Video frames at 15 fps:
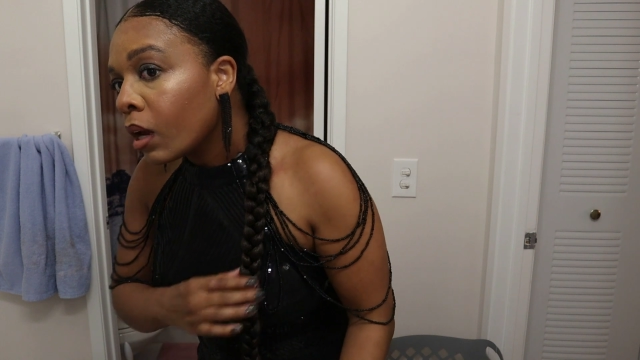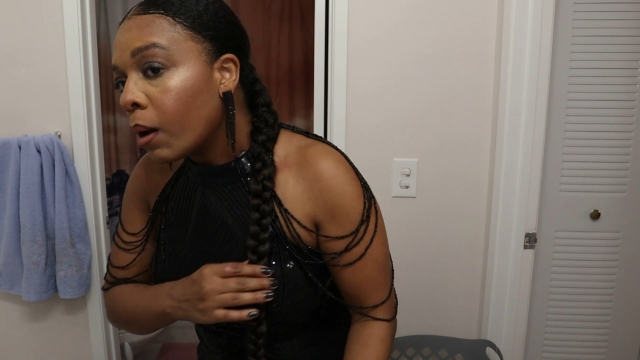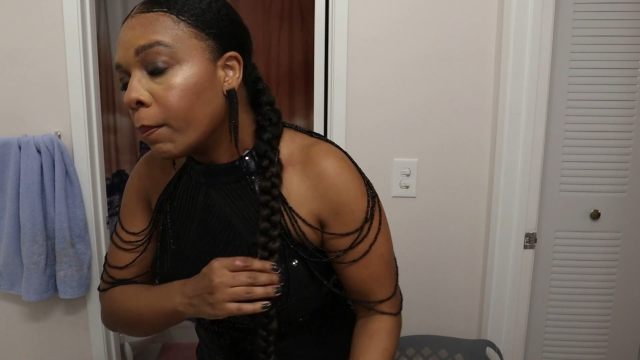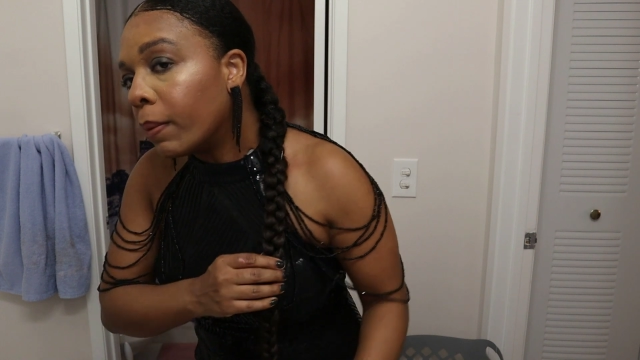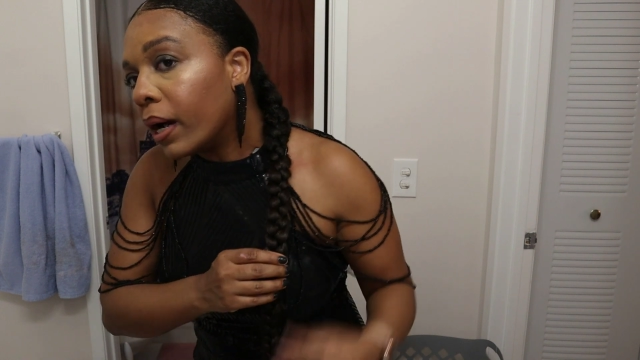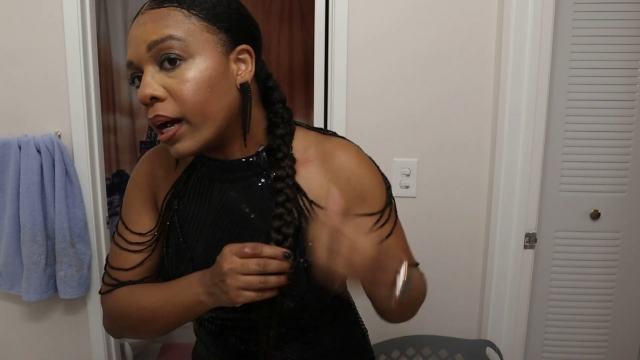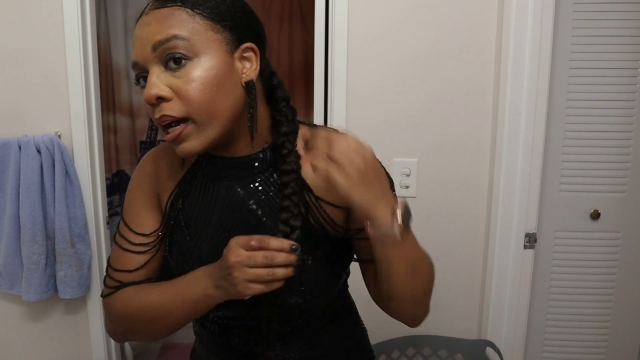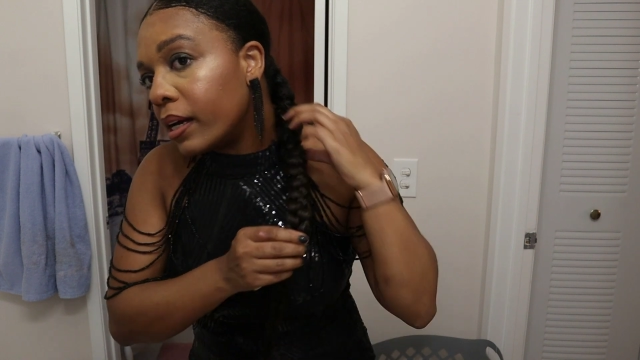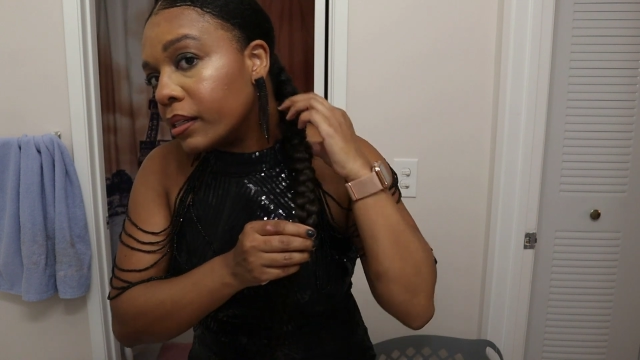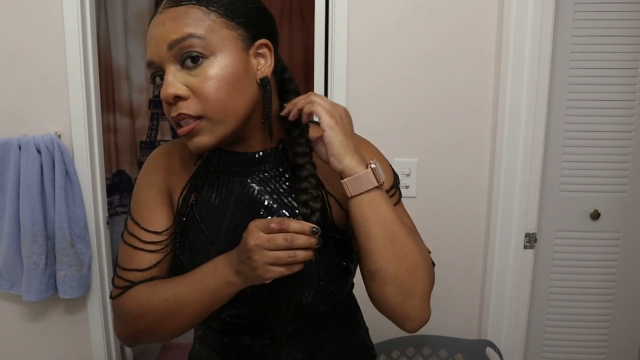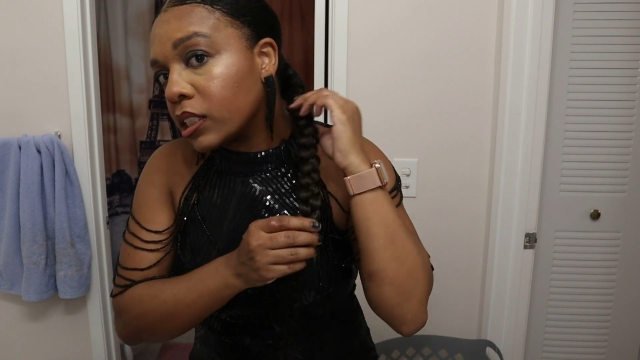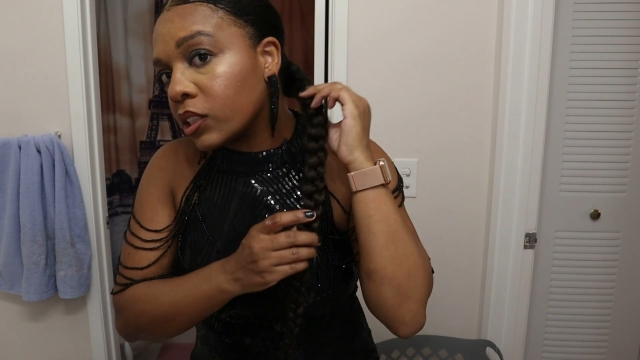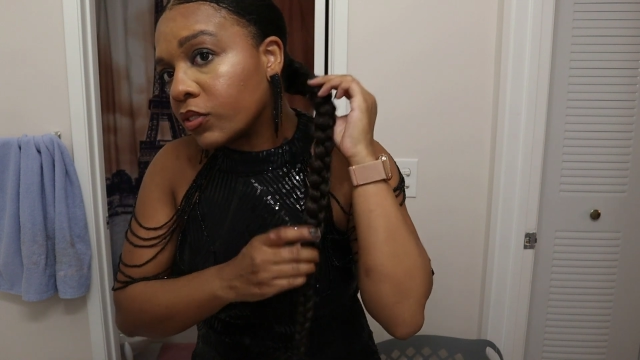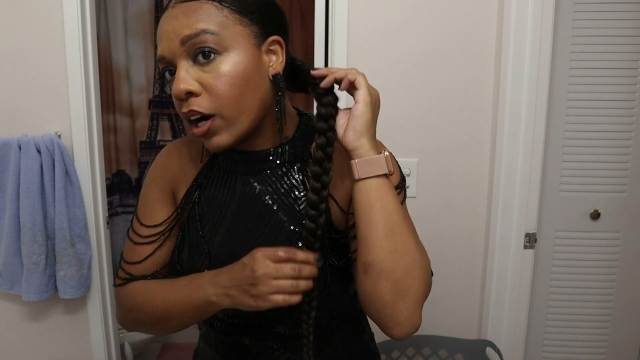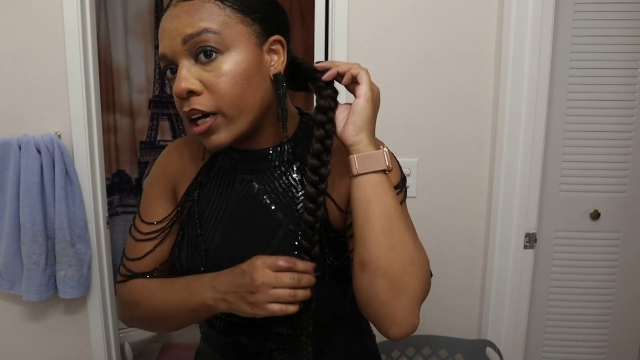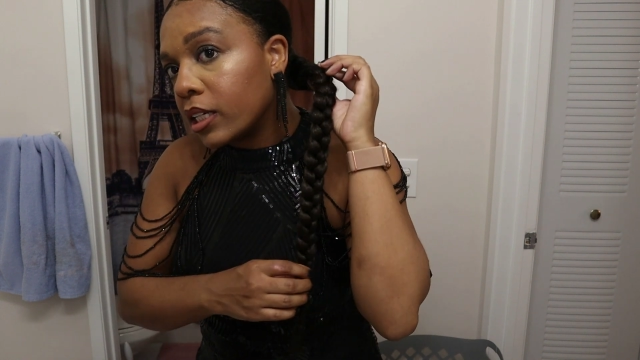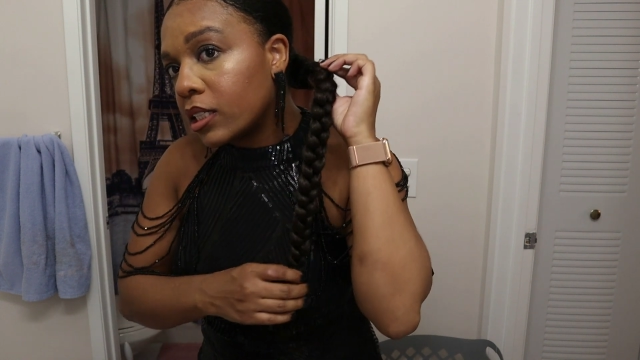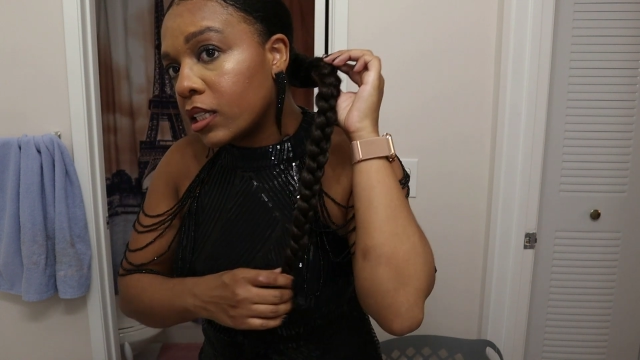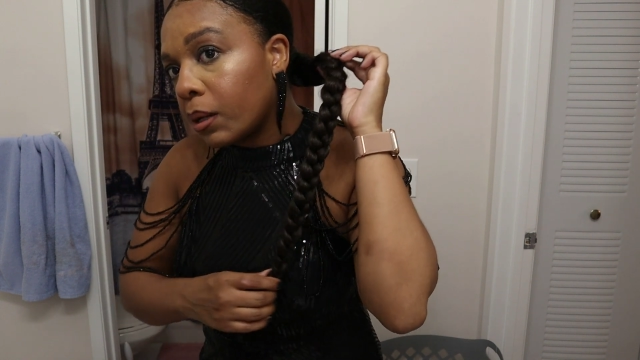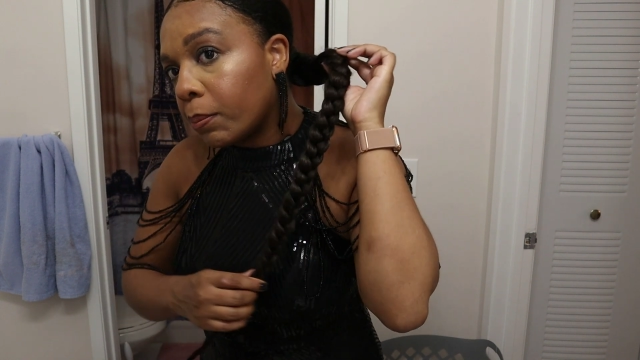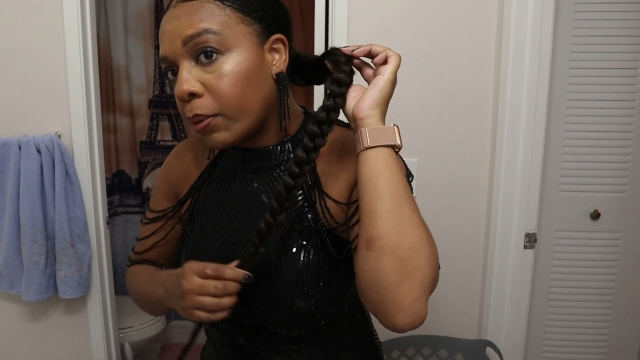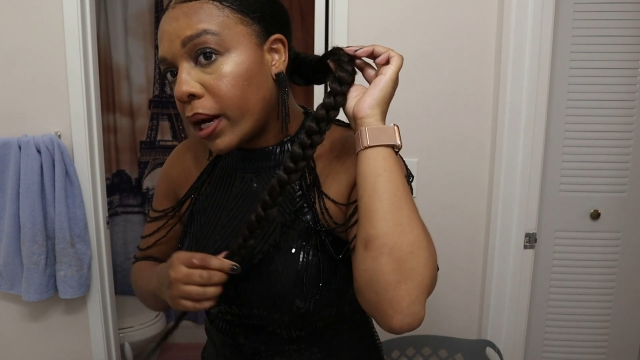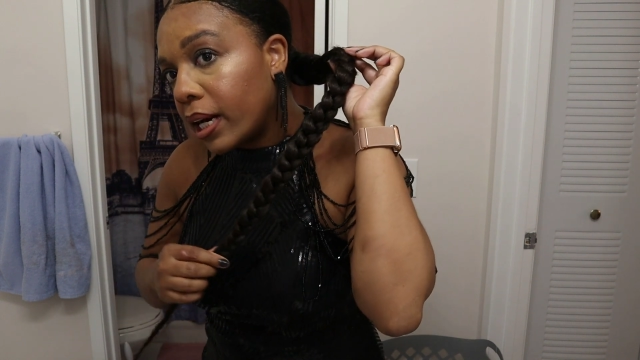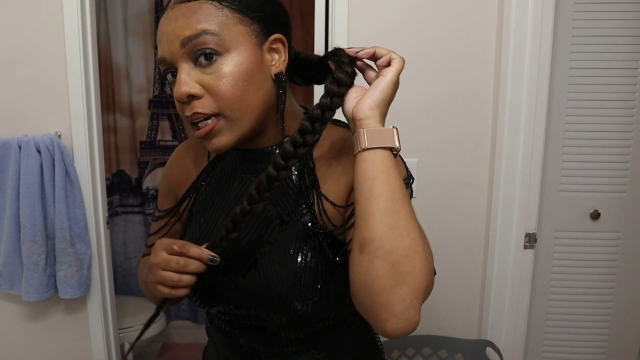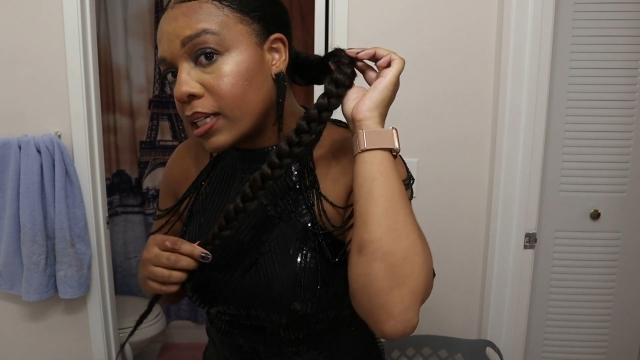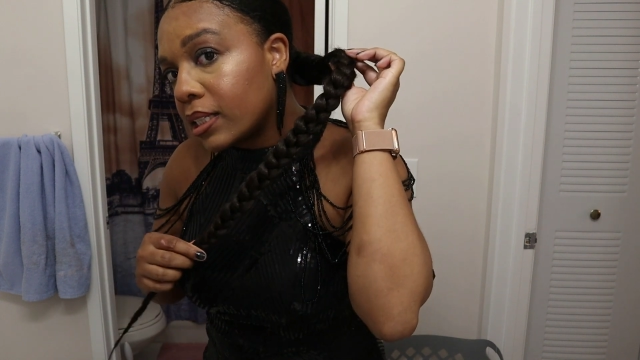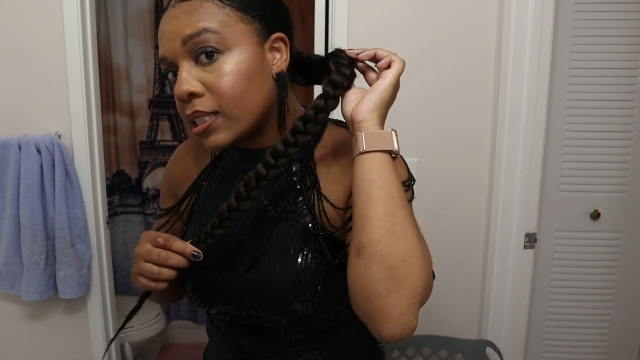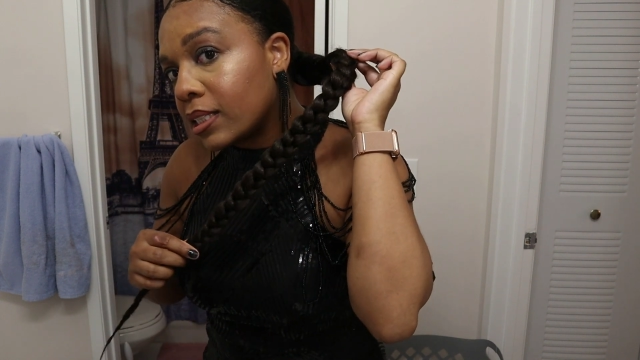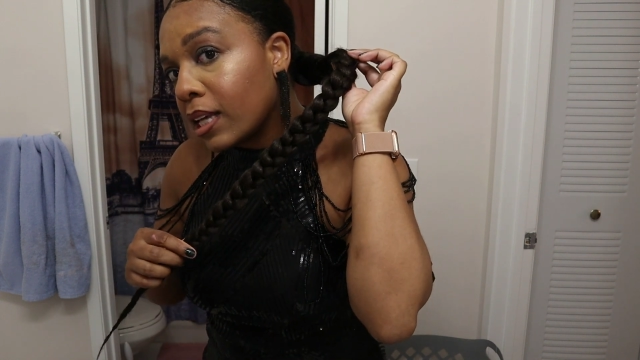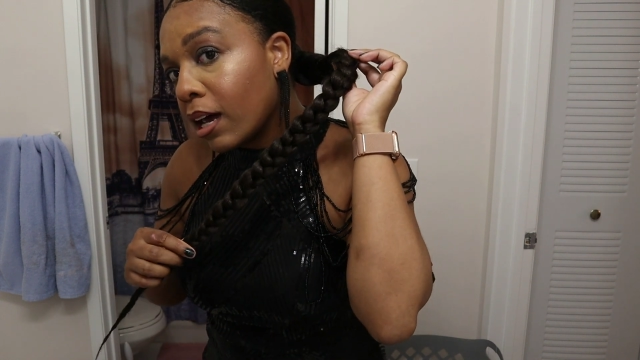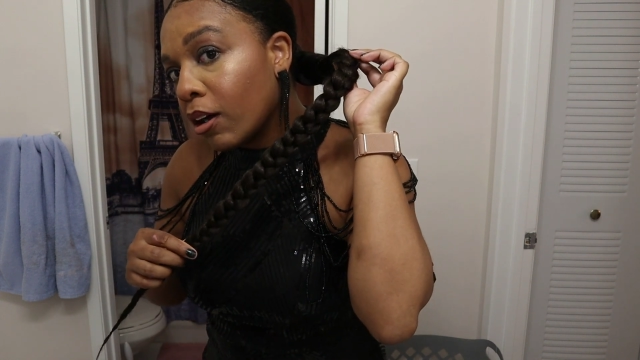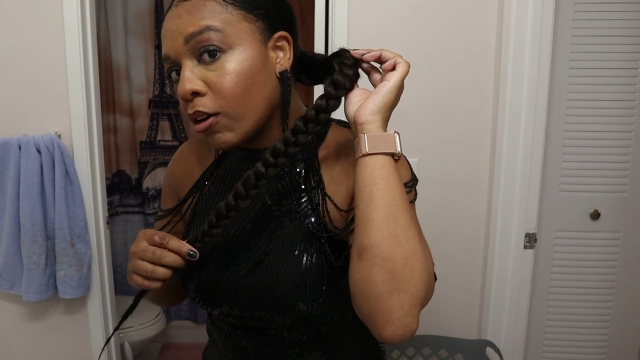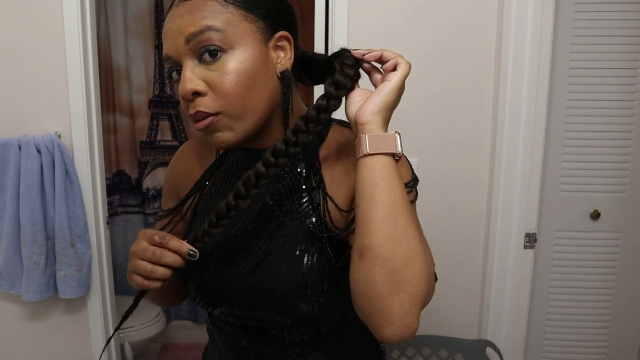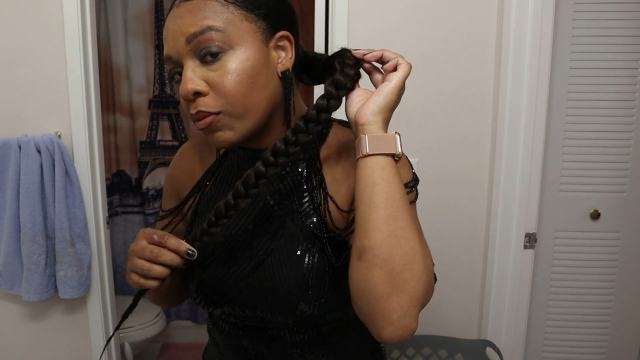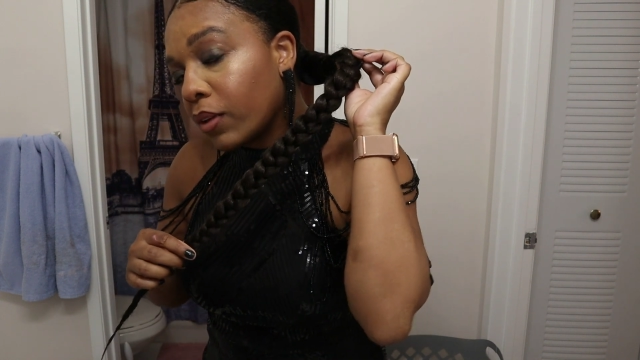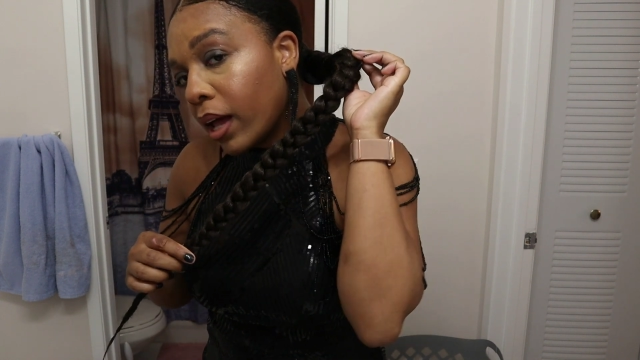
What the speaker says: But as far as the braid itself,